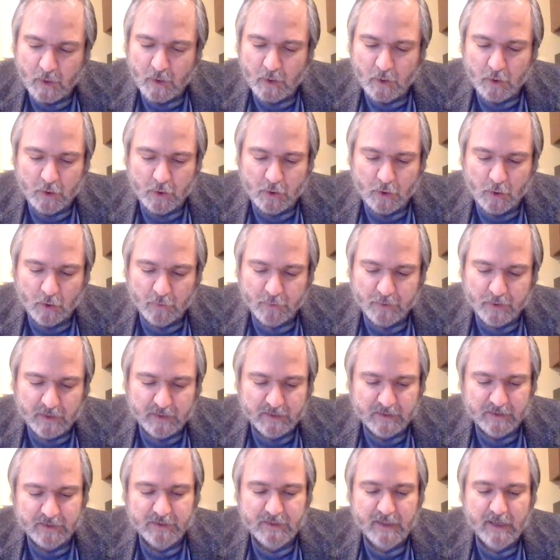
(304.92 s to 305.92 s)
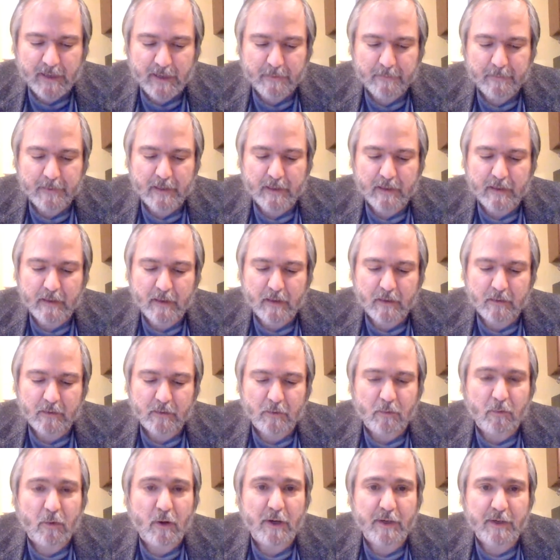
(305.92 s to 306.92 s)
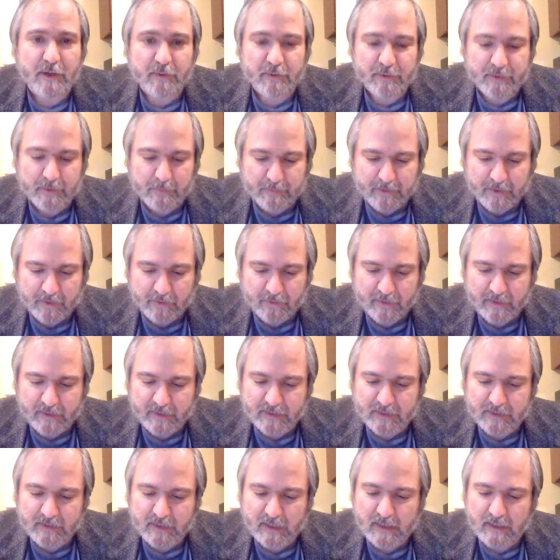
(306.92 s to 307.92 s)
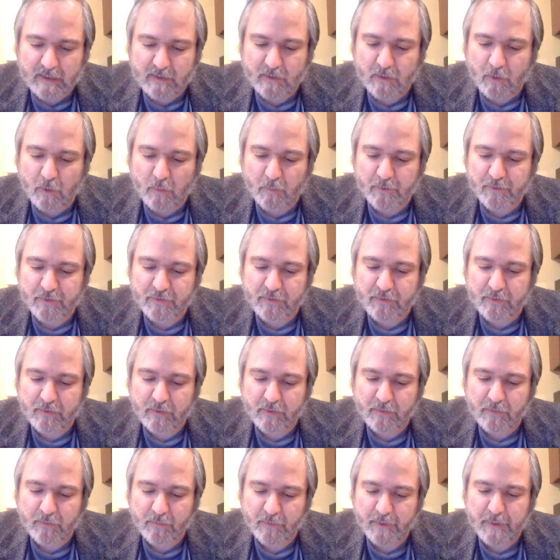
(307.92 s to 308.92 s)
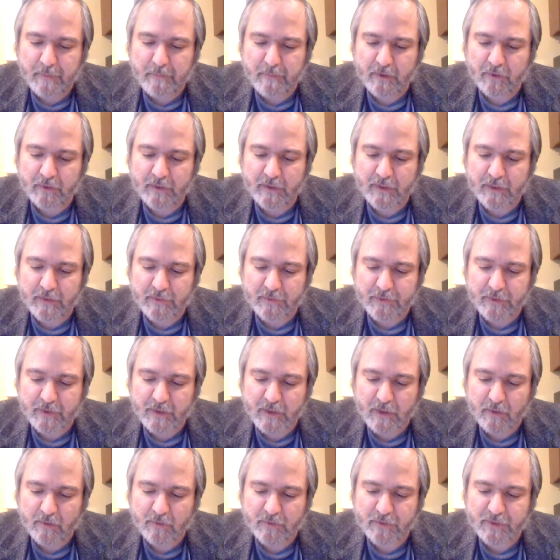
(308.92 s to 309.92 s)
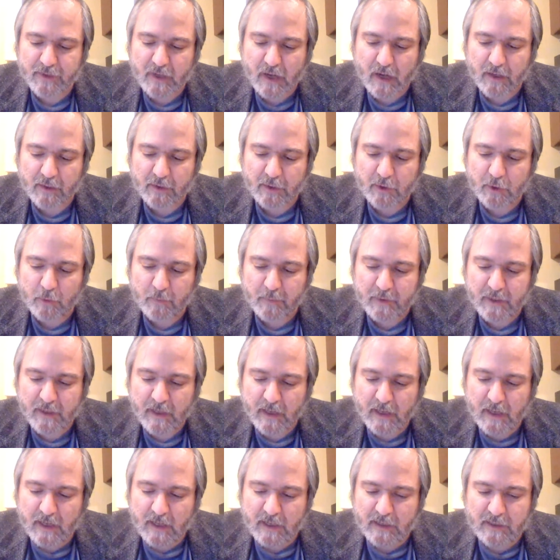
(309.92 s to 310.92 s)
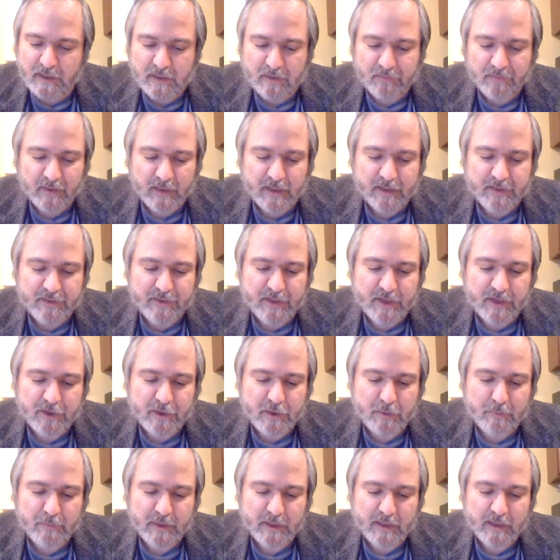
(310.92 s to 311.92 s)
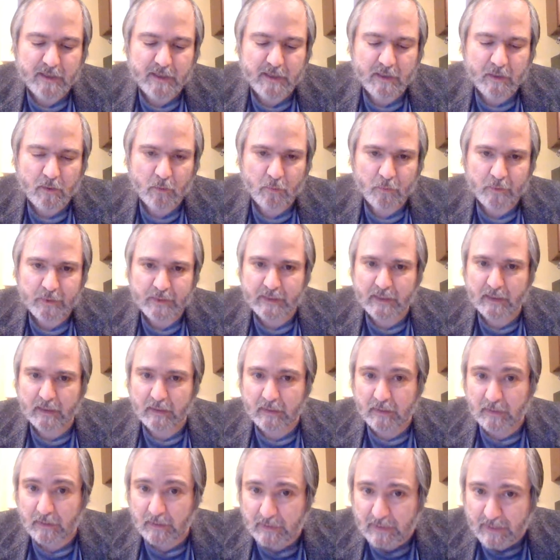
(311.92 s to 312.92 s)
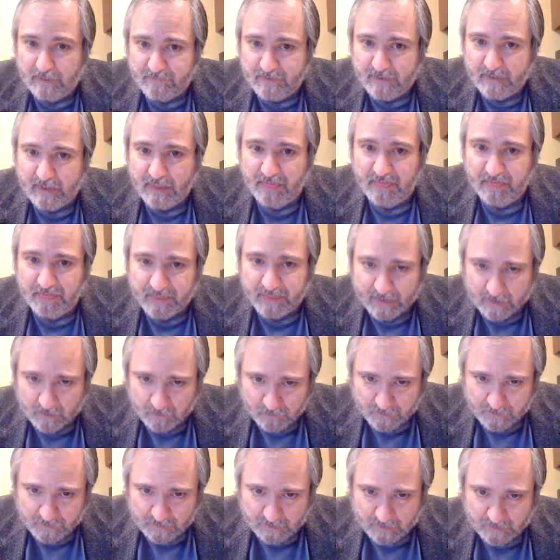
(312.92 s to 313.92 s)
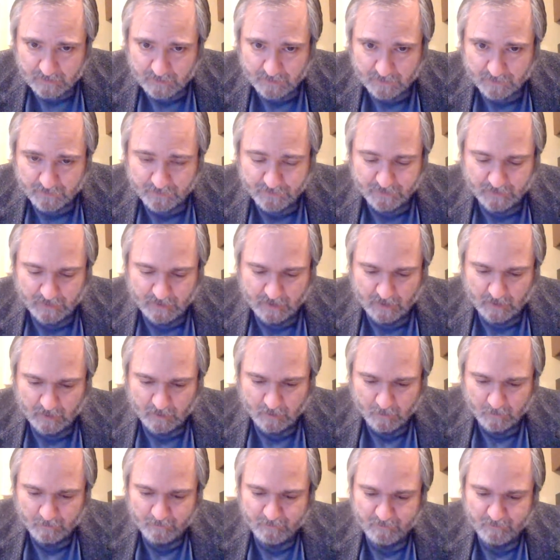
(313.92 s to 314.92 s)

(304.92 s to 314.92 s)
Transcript: He goes on to say, the Quaternary is a period that started almost 3 million years ago, saw a human civilization beginning only 11,000 years ago.